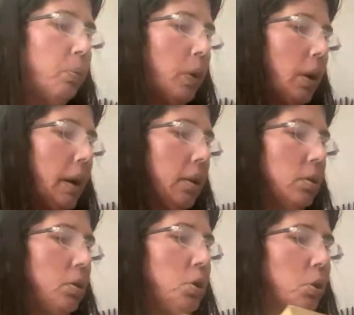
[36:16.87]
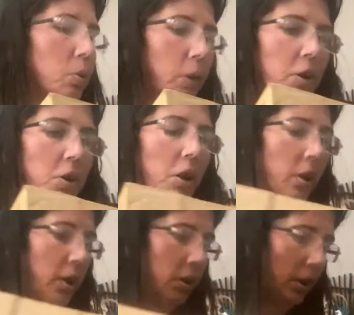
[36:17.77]
like jewelry
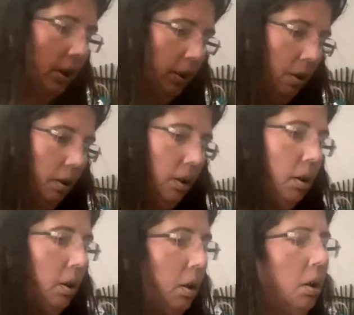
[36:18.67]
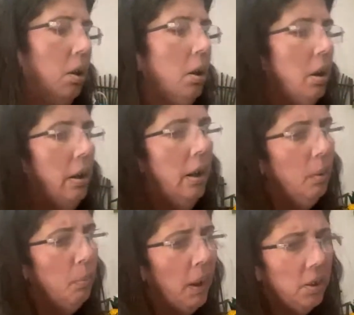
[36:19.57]
jars. And I
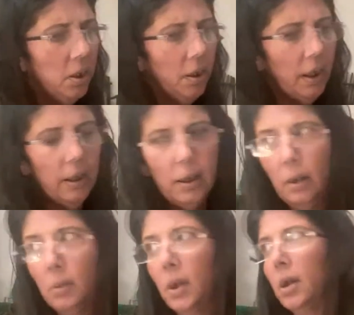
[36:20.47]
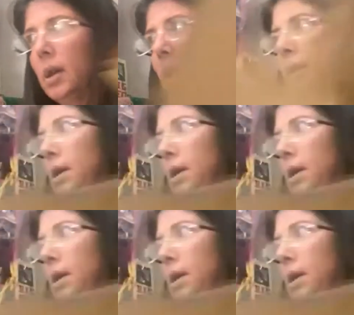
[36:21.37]
might do that. I'll have to look and see